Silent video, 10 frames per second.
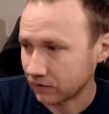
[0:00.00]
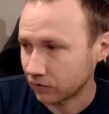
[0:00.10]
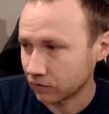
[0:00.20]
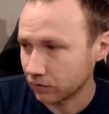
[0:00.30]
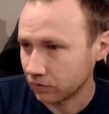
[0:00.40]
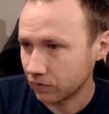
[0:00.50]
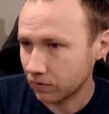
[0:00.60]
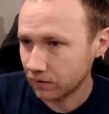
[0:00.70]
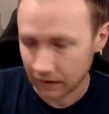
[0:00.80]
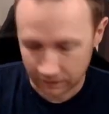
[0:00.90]
truth,
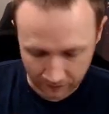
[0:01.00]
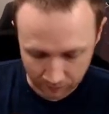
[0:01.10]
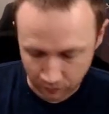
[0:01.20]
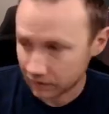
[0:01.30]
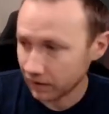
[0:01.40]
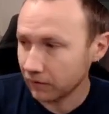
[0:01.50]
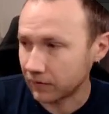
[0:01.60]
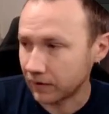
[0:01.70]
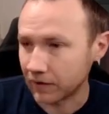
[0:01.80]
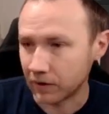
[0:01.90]
then if I put another
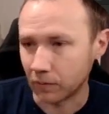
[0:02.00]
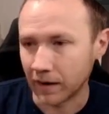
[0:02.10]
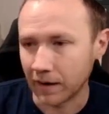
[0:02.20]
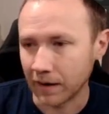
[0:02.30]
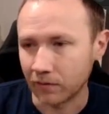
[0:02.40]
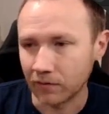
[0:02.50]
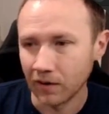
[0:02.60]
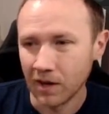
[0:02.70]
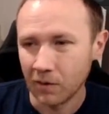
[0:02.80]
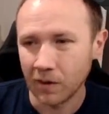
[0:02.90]
dot here, what happens?
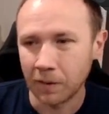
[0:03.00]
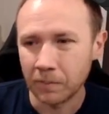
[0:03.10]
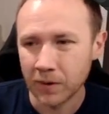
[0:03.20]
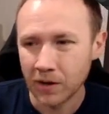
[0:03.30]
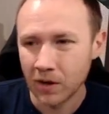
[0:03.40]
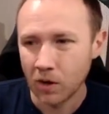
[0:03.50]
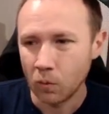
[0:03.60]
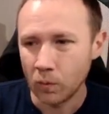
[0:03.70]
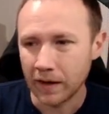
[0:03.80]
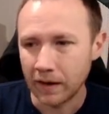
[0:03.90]
Well,
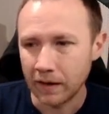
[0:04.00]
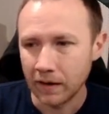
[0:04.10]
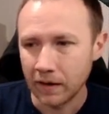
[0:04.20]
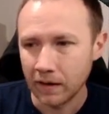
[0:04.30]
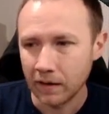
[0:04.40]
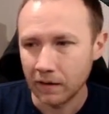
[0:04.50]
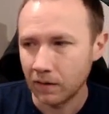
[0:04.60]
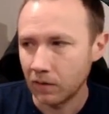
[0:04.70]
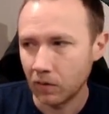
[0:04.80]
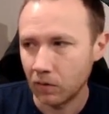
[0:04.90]
we get
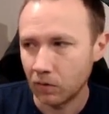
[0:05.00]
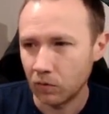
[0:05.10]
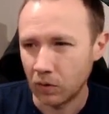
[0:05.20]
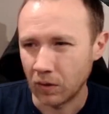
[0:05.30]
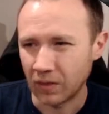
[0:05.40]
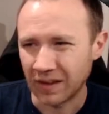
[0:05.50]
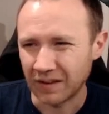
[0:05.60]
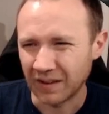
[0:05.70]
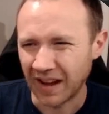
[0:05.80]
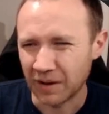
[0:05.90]

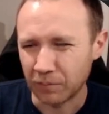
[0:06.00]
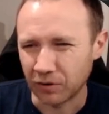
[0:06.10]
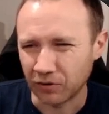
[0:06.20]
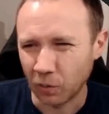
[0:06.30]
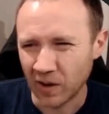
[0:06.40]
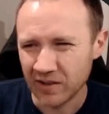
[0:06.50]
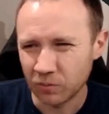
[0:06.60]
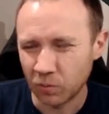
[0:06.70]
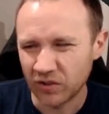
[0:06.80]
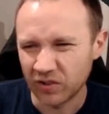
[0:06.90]
thing kind of prints twice.
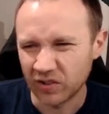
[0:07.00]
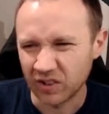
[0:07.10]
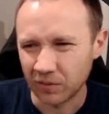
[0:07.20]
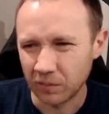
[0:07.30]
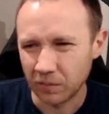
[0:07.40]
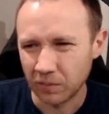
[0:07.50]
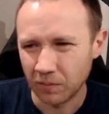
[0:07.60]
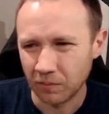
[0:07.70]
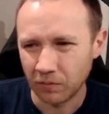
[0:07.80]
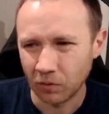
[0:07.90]
Once is a
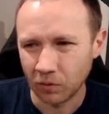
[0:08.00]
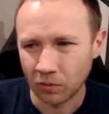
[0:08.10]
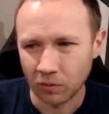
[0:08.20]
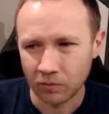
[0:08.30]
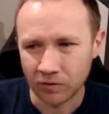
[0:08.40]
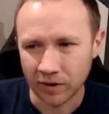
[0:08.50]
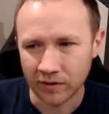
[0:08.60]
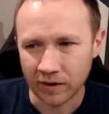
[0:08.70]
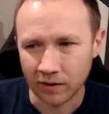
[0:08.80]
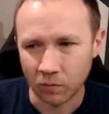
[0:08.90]
full
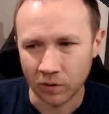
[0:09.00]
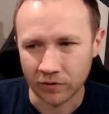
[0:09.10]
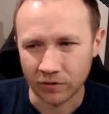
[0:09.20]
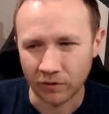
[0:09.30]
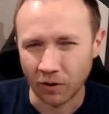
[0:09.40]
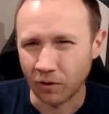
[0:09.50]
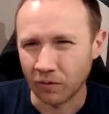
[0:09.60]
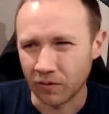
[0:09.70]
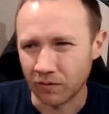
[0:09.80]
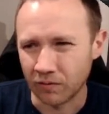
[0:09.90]
JSON and then what's just
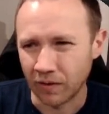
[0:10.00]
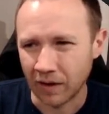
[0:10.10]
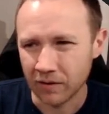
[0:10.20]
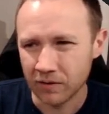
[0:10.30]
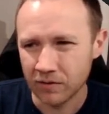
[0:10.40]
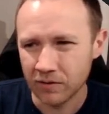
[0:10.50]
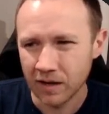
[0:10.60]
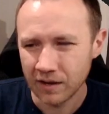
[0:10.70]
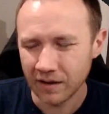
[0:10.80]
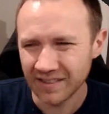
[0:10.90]
all the values.
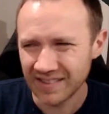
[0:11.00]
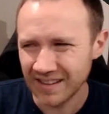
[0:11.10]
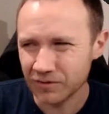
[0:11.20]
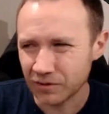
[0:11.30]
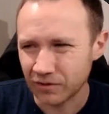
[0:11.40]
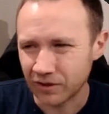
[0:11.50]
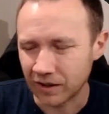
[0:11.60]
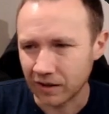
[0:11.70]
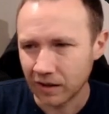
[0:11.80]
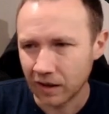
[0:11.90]
Now that's
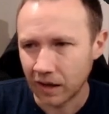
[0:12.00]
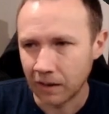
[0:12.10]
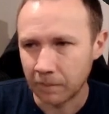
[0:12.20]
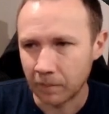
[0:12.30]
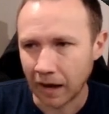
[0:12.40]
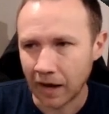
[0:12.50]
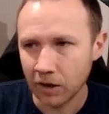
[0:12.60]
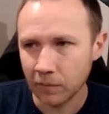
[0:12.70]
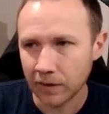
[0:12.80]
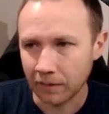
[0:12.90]
interesting. Um, I
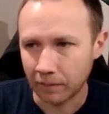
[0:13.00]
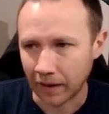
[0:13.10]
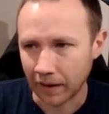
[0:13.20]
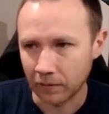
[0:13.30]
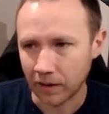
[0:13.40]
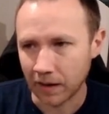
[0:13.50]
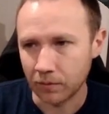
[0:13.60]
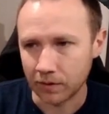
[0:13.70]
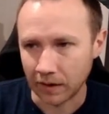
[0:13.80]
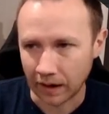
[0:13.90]
only got back when I
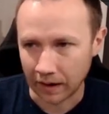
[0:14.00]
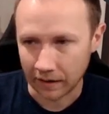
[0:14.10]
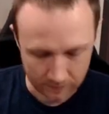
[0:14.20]
put dot,